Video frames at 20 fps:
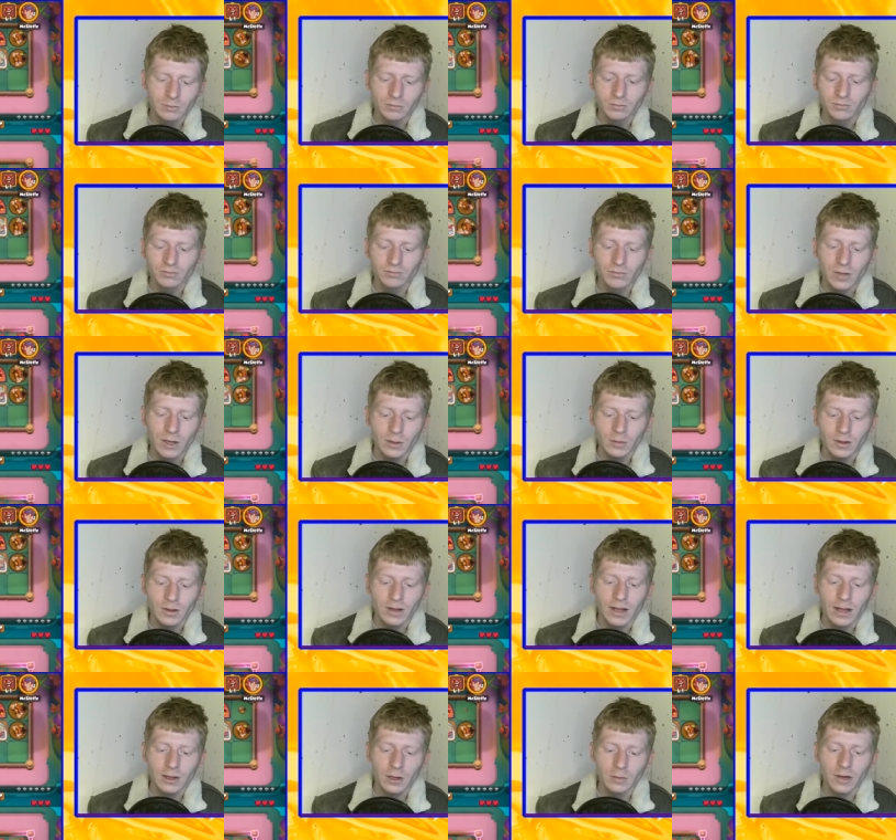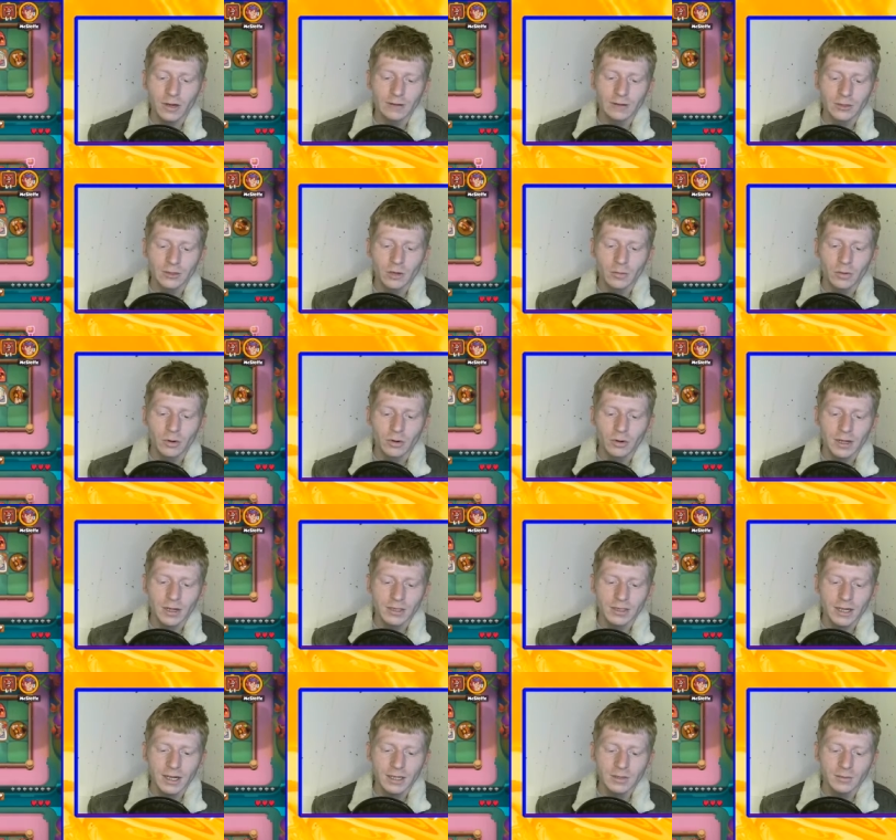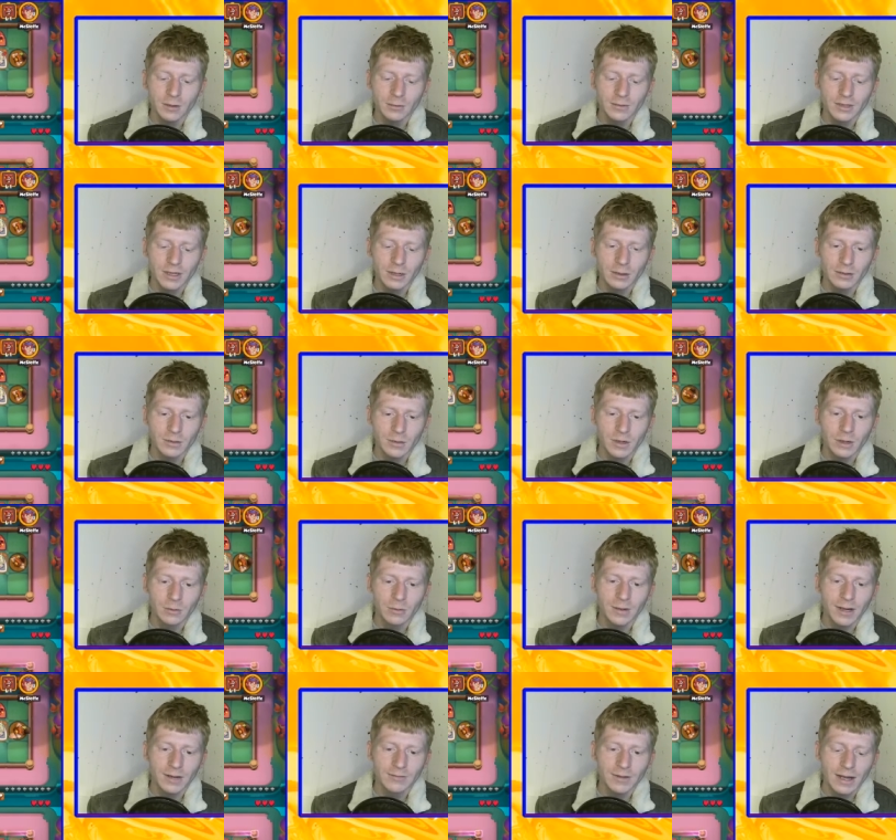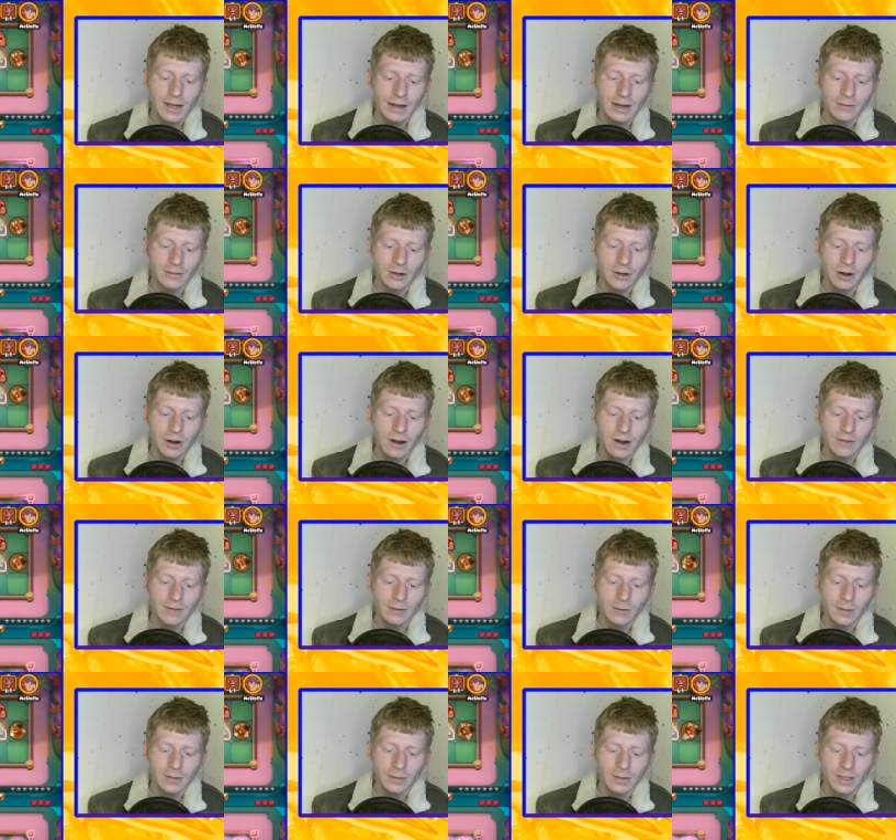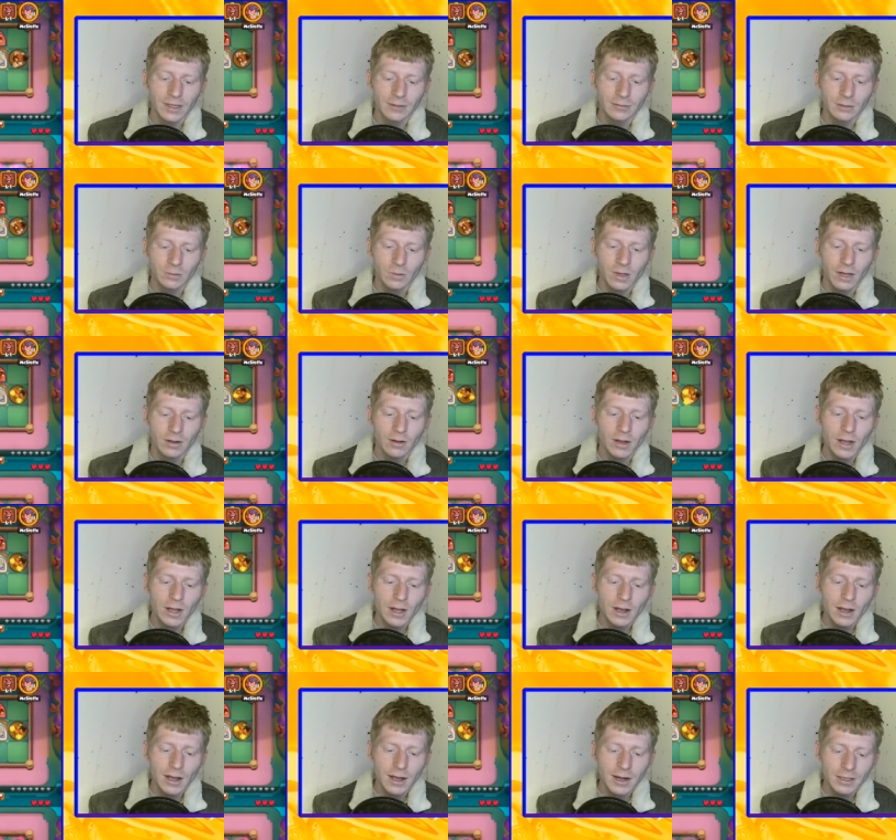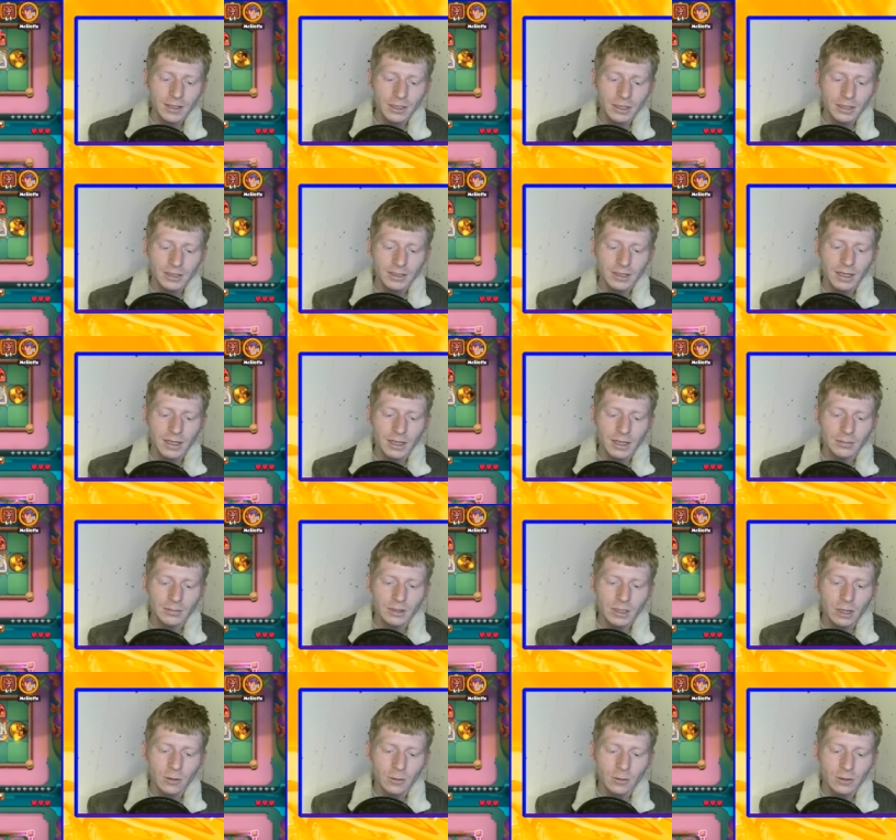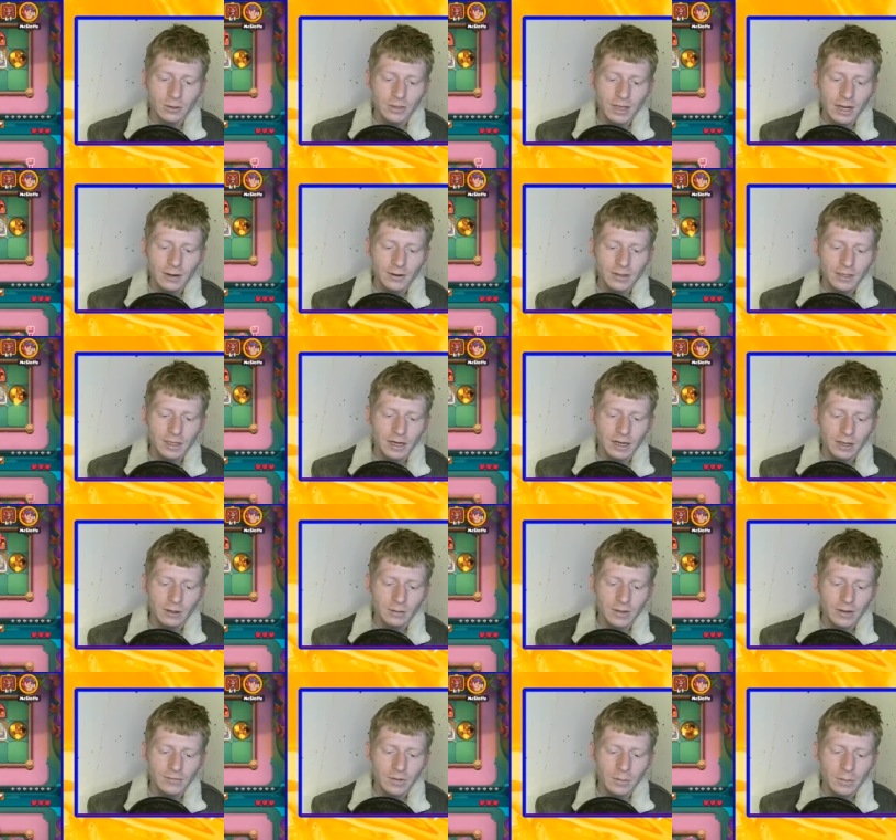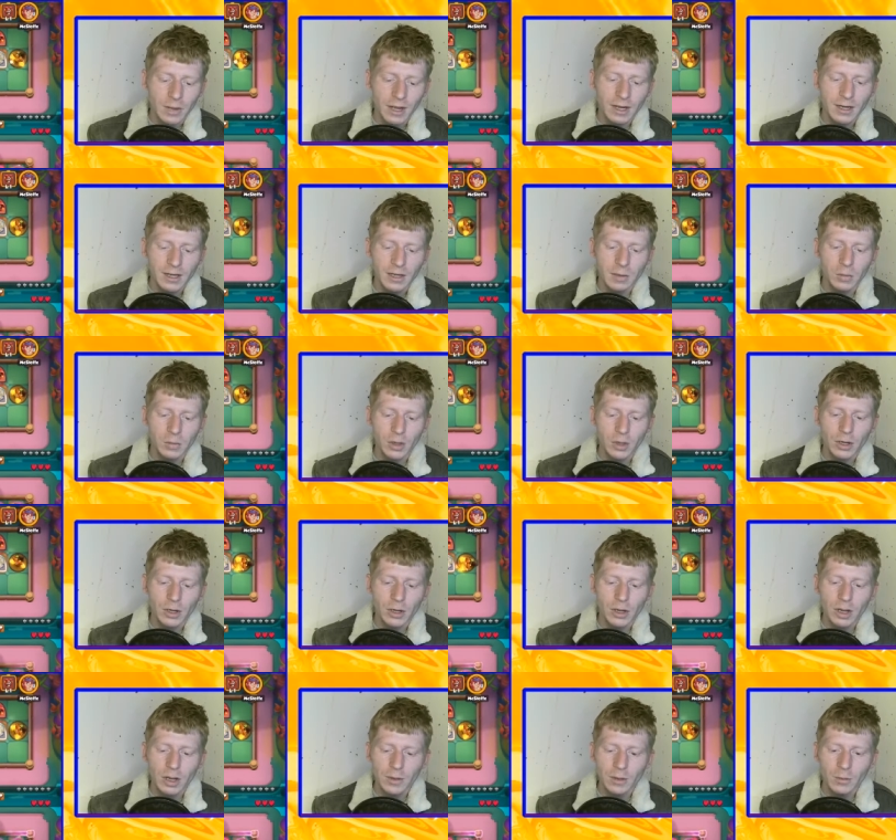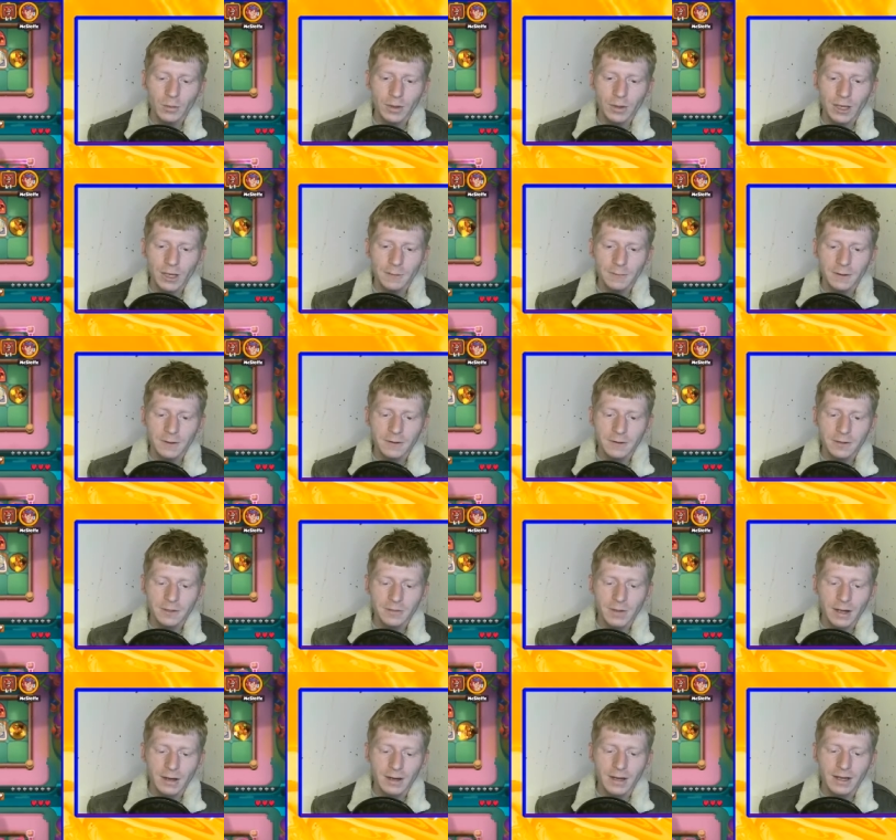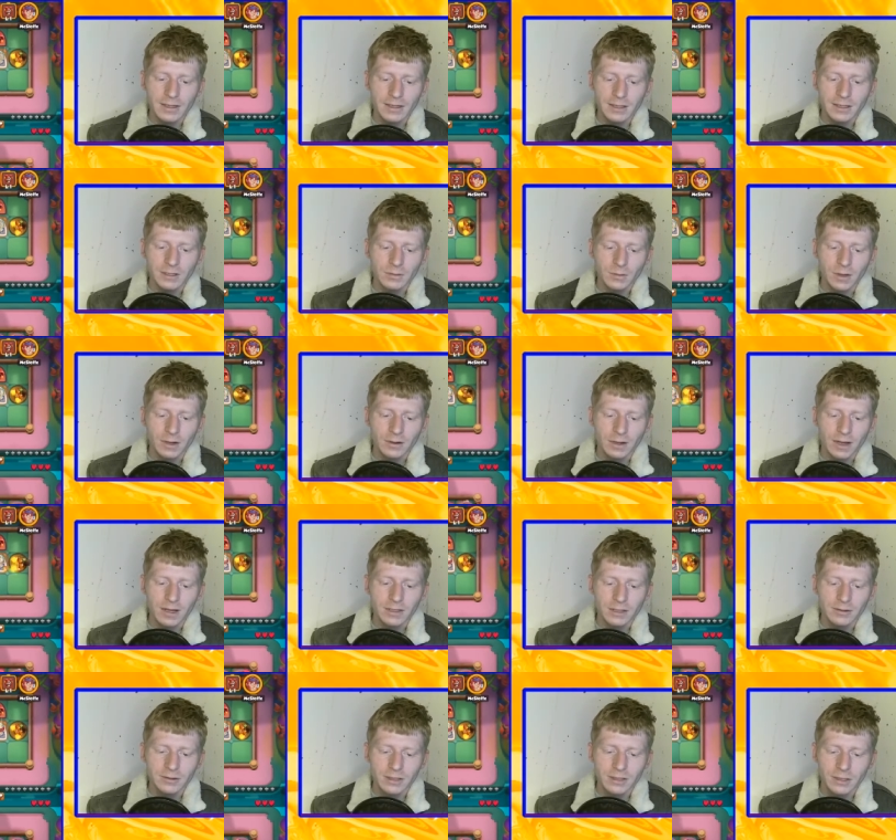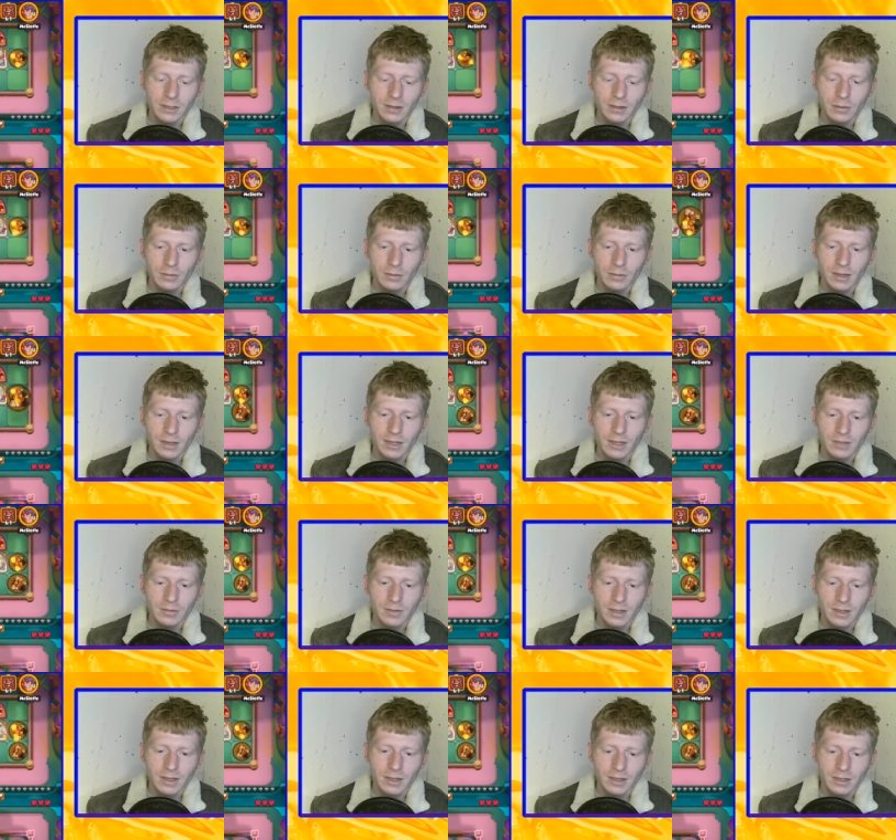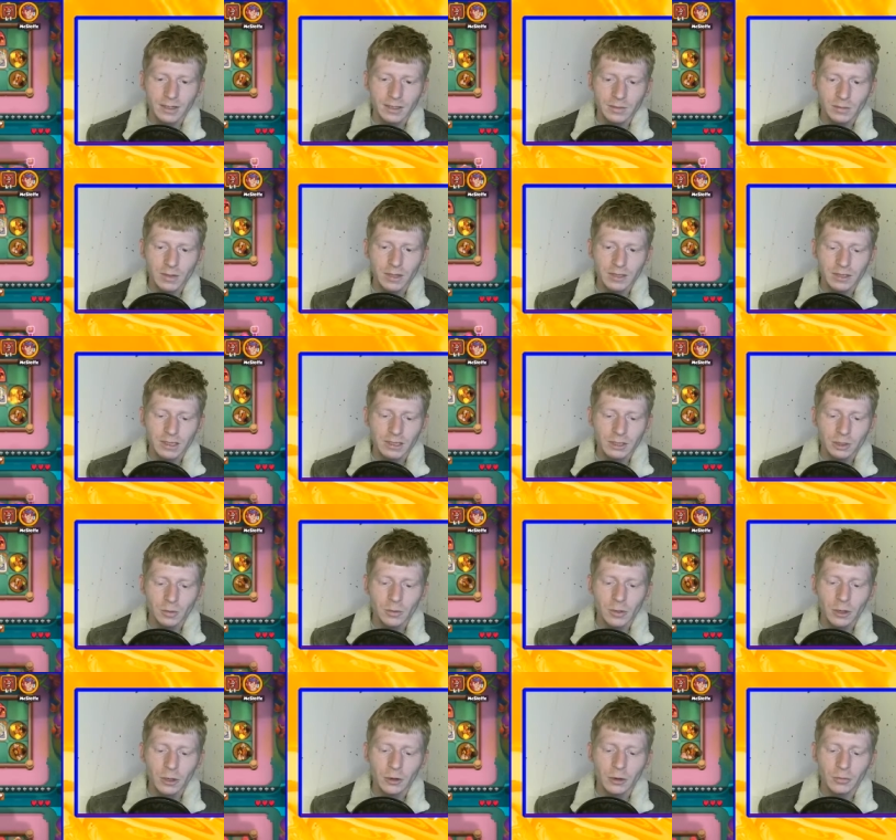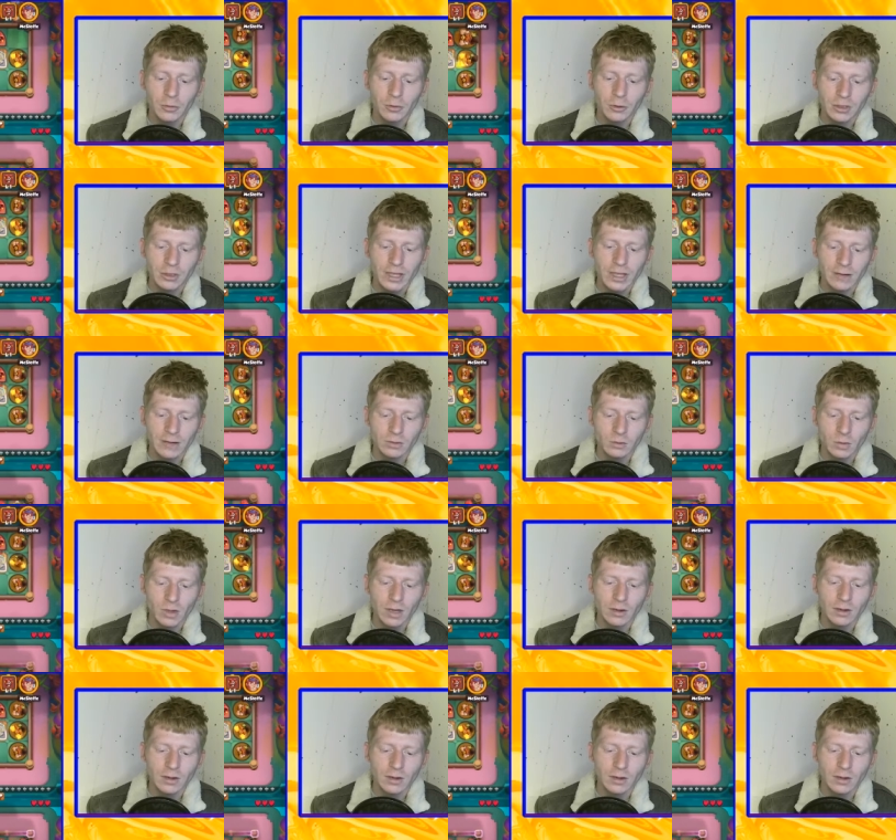might well get a couple of levels on our Boreas and Hex mobs there as well. We might even get a level on our Ivy whilst we're here as well. And as you can see, him slowing us down is a little bit of a pain in the butt. But we're keeping things back nicely as well, guys. Our insta-kill capability is being kicked into place, and he's dropping another Bruiser there as well.